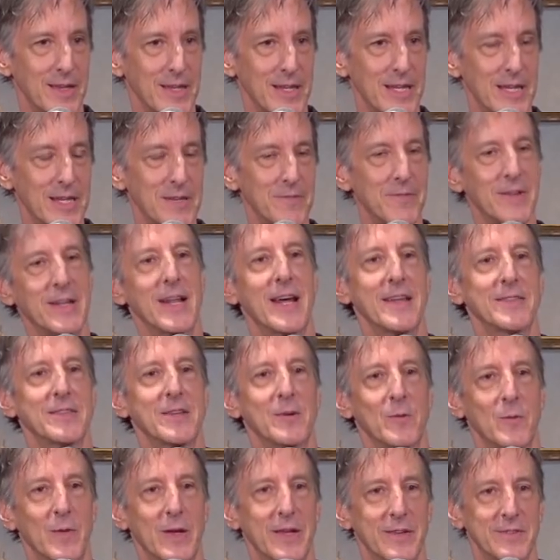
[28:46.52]
even at
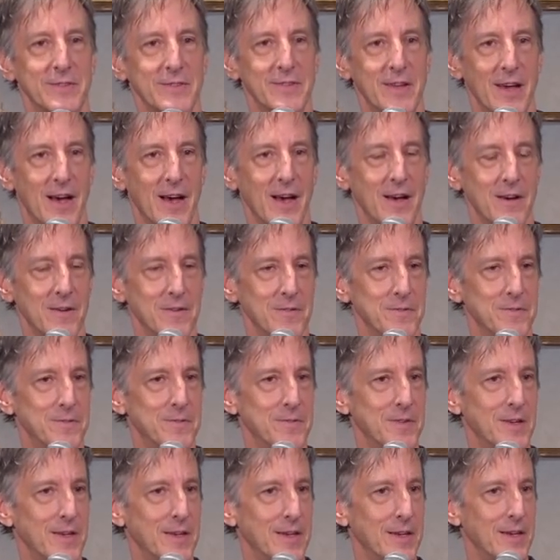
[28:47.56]
the risk of
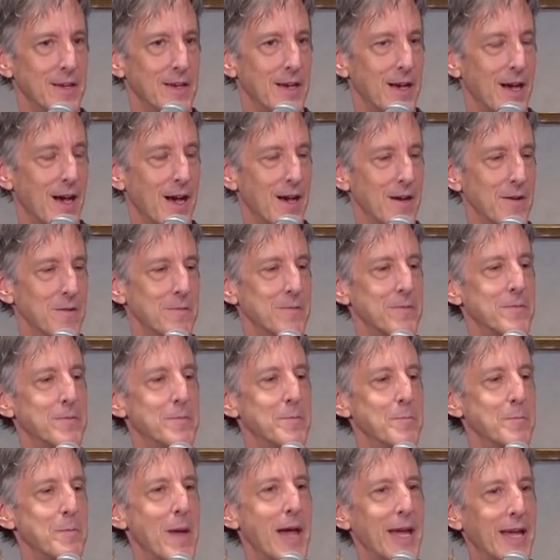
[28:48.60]

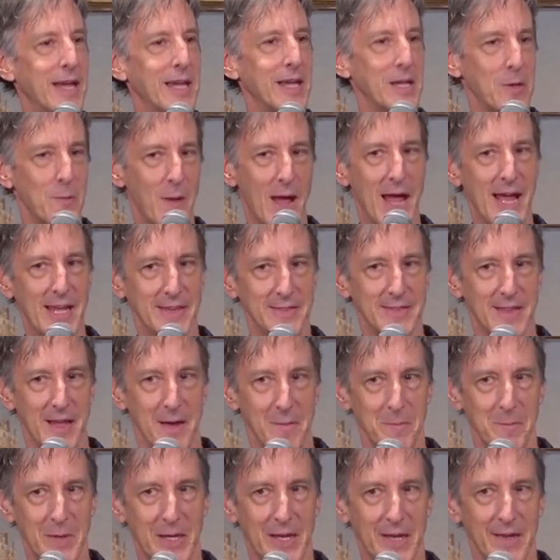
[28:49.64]
making you hate
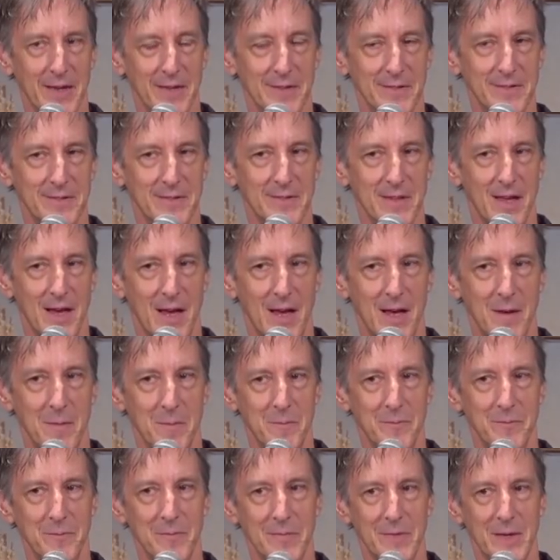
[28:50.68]
them because,
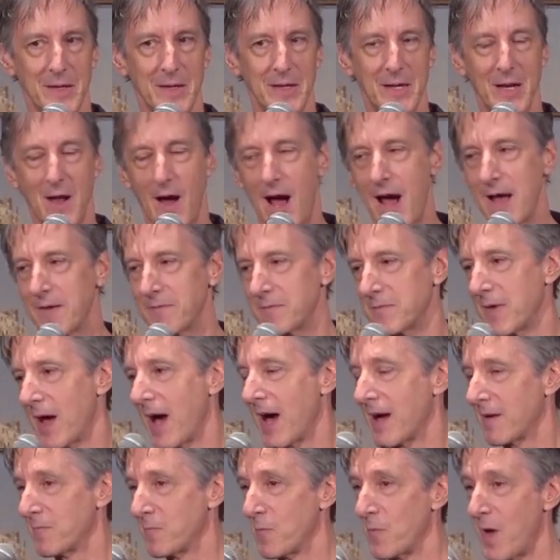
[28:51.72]
you know,
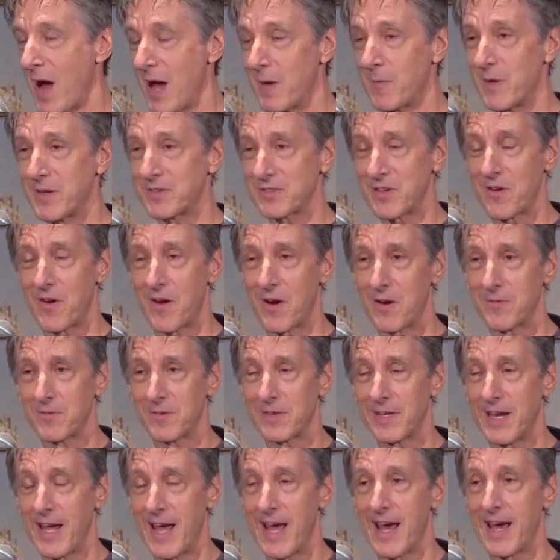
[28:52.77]
I went to
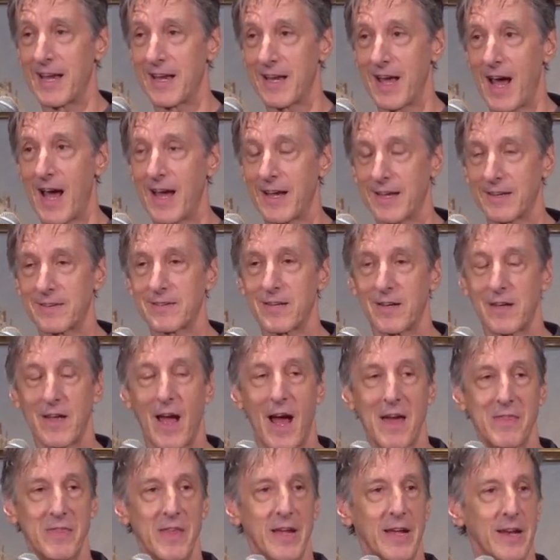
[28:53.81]
Harvard and I can tell you,
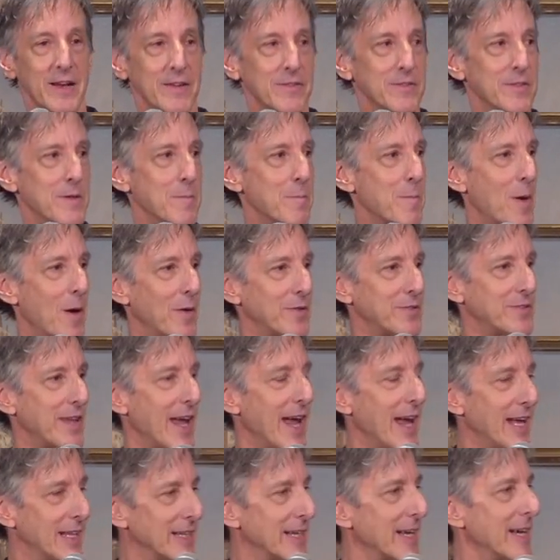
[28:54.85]
I think it is the most
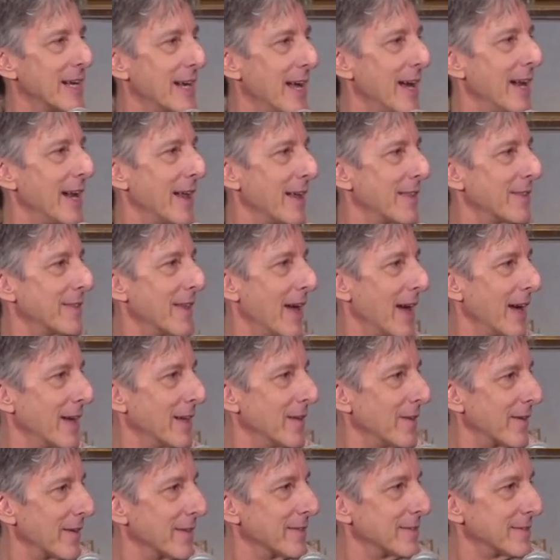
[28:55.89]
alienating thing
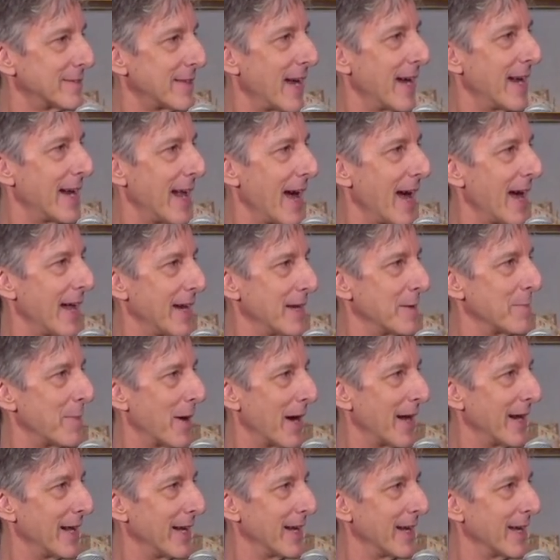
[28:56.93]
you can say to
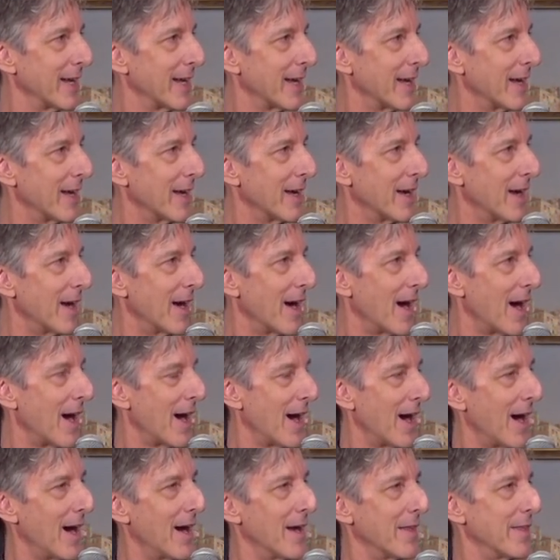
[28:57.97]
anybody
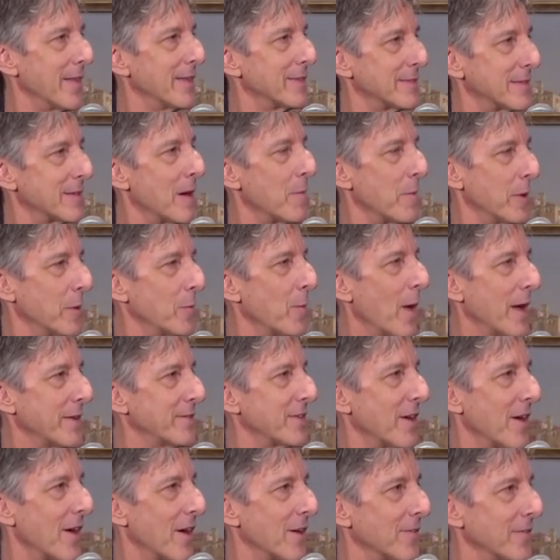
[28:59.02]
that someone went
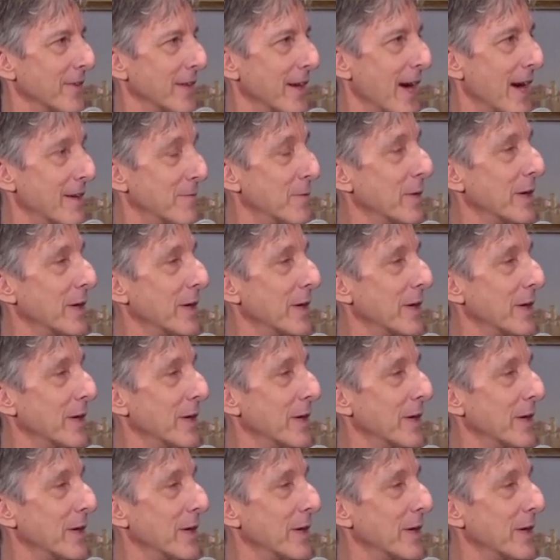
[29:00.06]
to Harvard. I